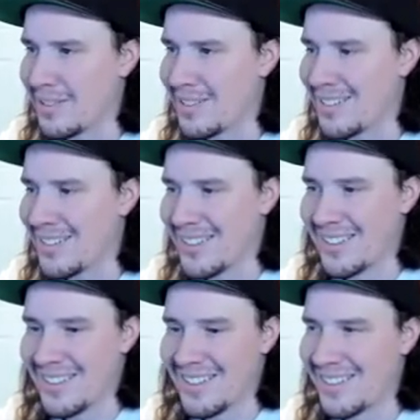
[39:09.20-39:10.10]

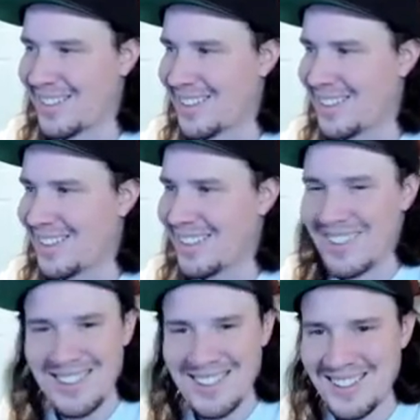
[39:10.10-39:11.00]

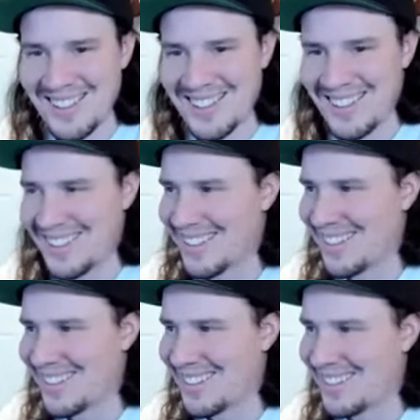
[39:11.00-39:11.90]

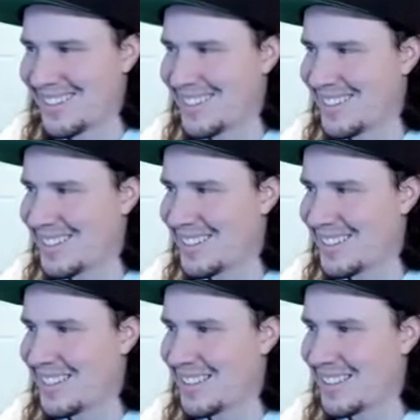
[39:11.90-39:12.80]

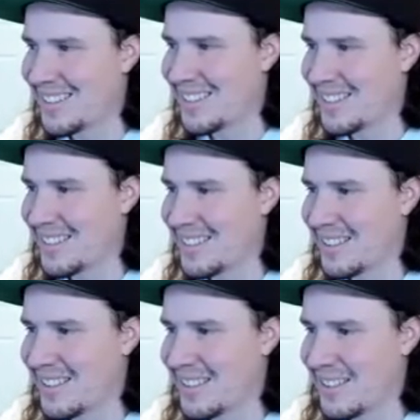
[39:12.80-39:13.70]

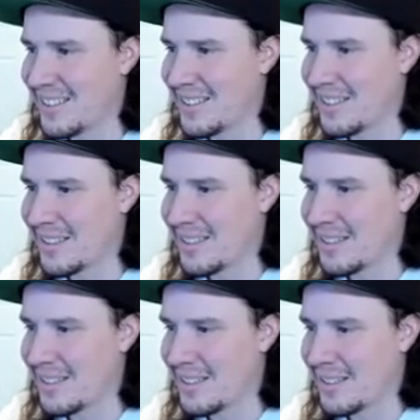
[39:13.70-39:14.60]

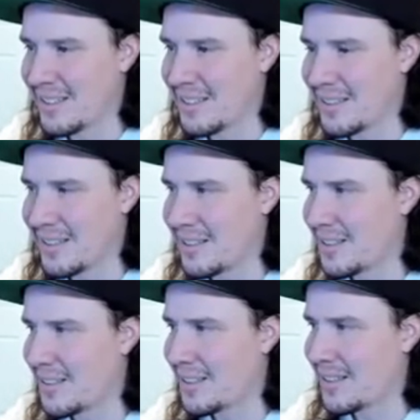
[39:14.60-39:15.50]

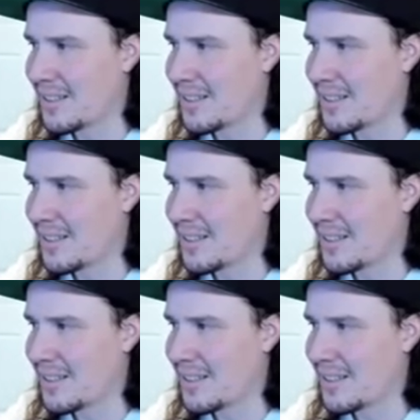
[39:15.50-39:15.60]
(not speaking)